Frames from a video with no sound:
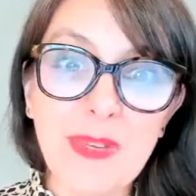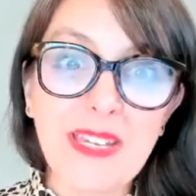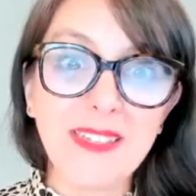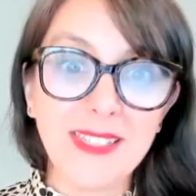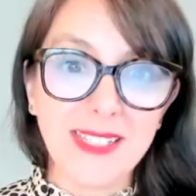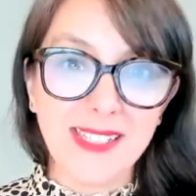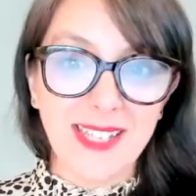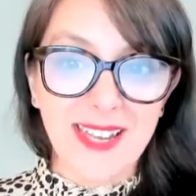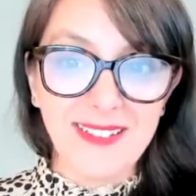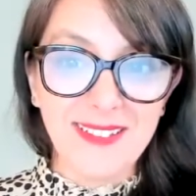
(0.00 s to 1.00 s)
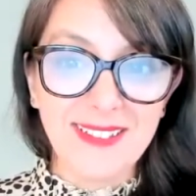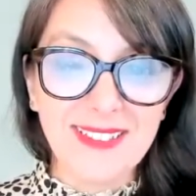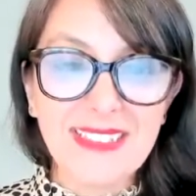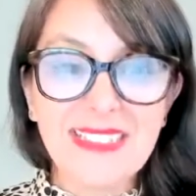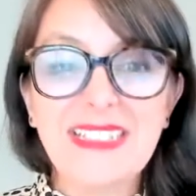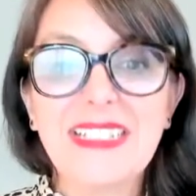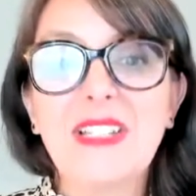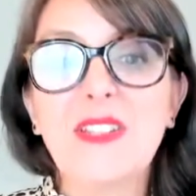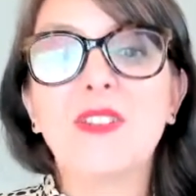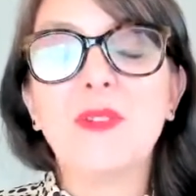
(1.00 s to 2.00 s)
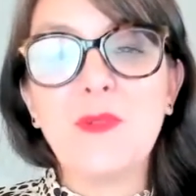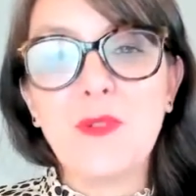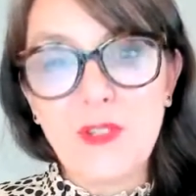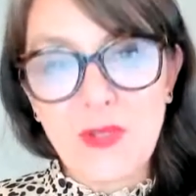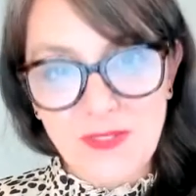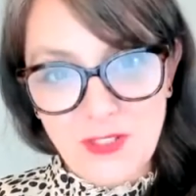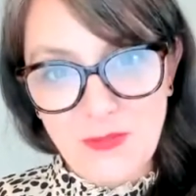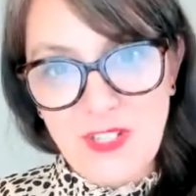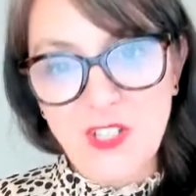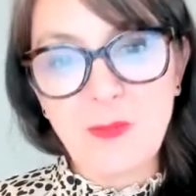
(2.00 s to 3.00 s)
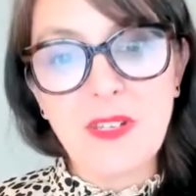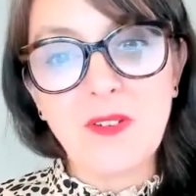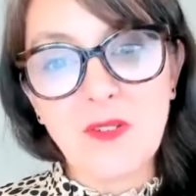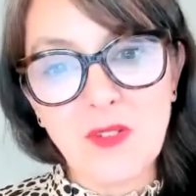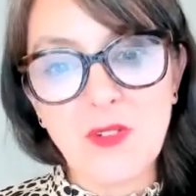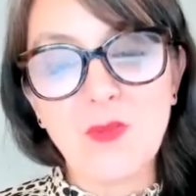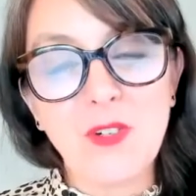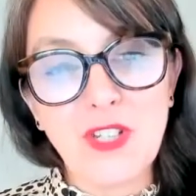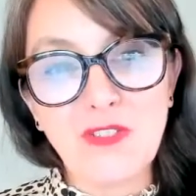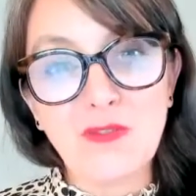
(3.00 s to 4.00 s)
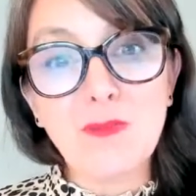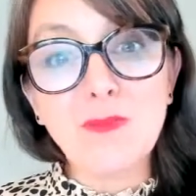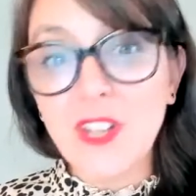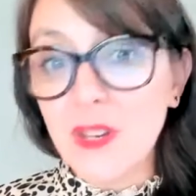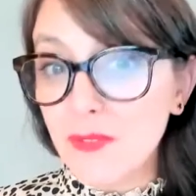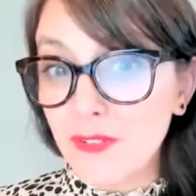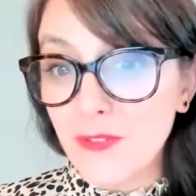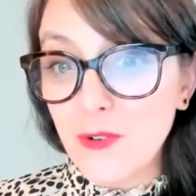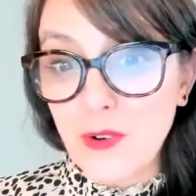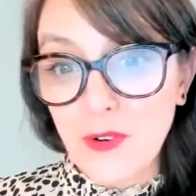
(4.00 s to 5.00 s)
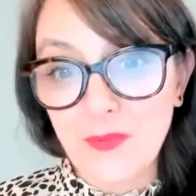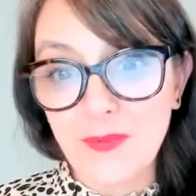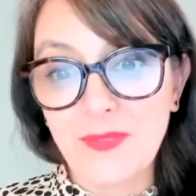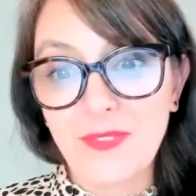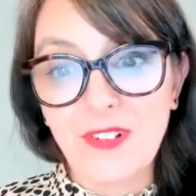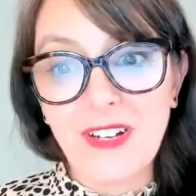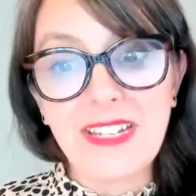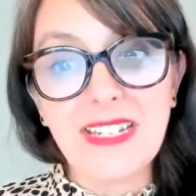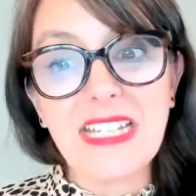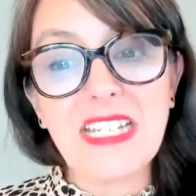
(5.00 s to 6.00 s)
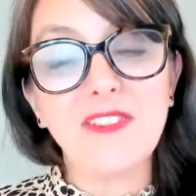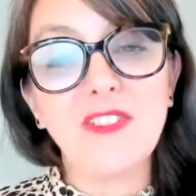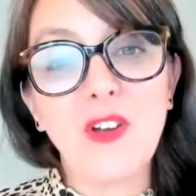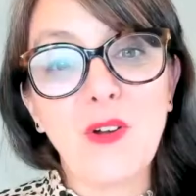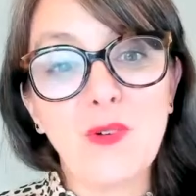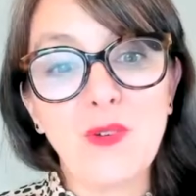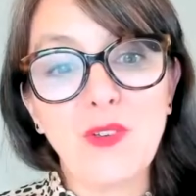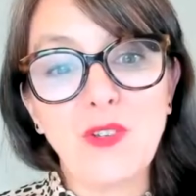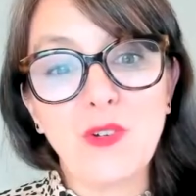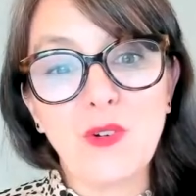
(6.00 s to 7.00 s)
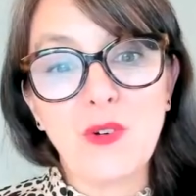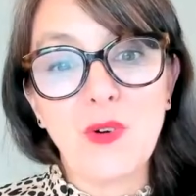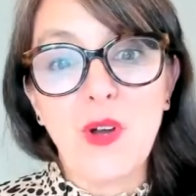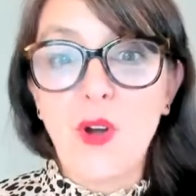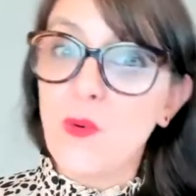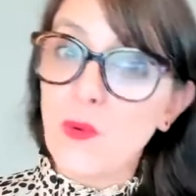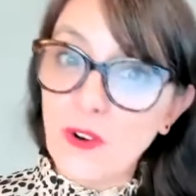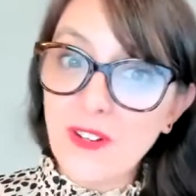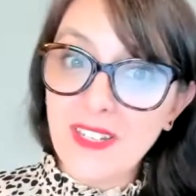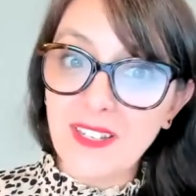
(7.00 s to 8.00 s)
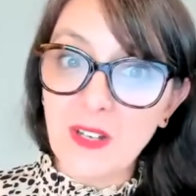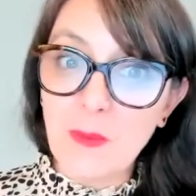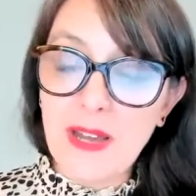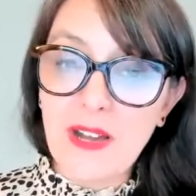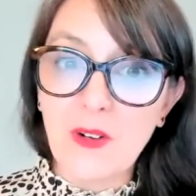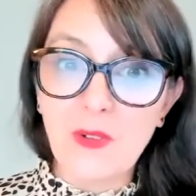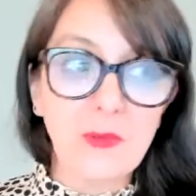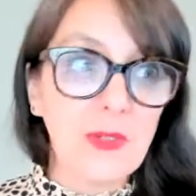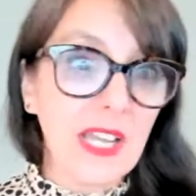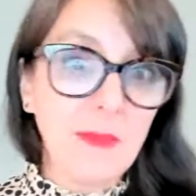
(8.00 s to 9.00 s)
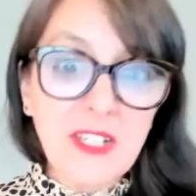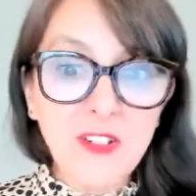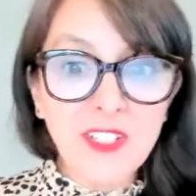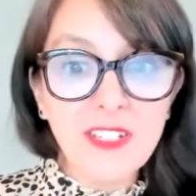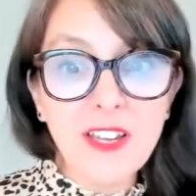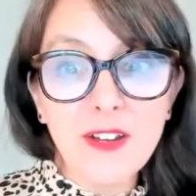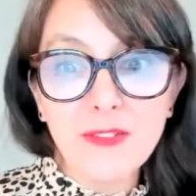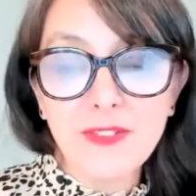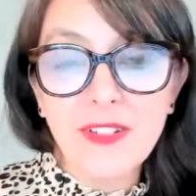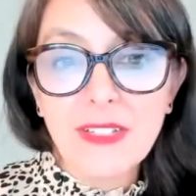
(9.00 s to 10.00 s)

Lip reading: bigger the desire, the more you have to reach beyond what you've done before, right? And even though you're worrying about, will I be good enough?